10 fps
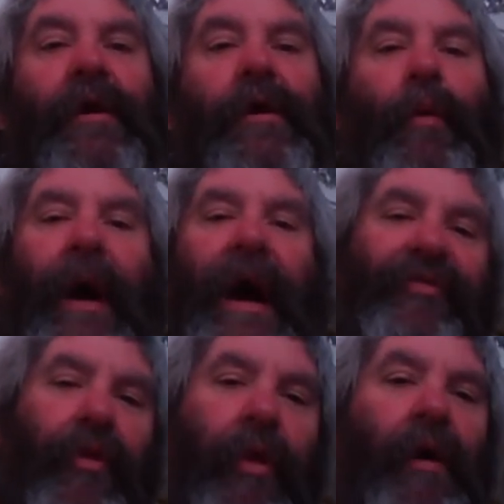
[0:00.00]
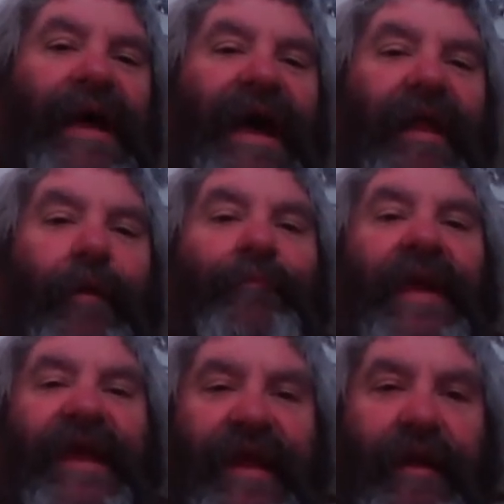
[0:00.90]
Go watch Long Island
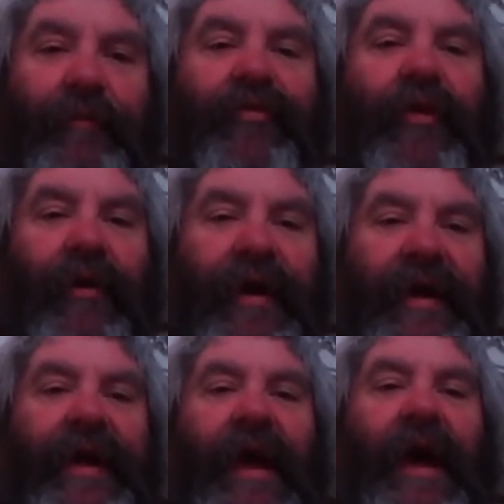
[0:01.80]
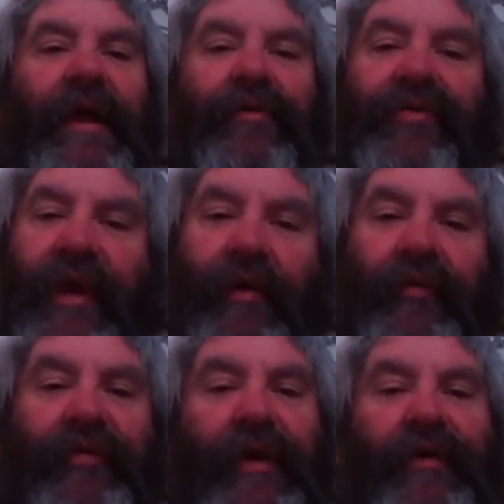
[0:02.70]
Medium tonight on the
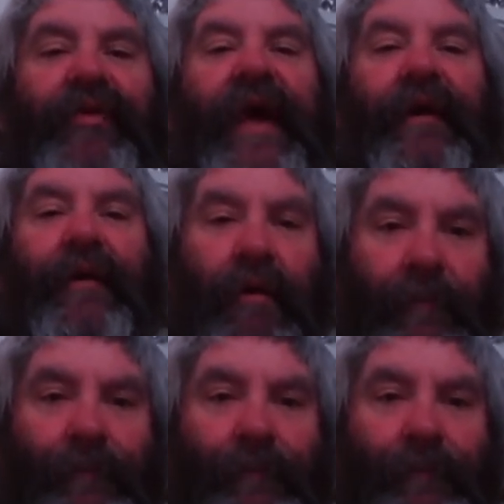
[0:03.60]
TLC channel.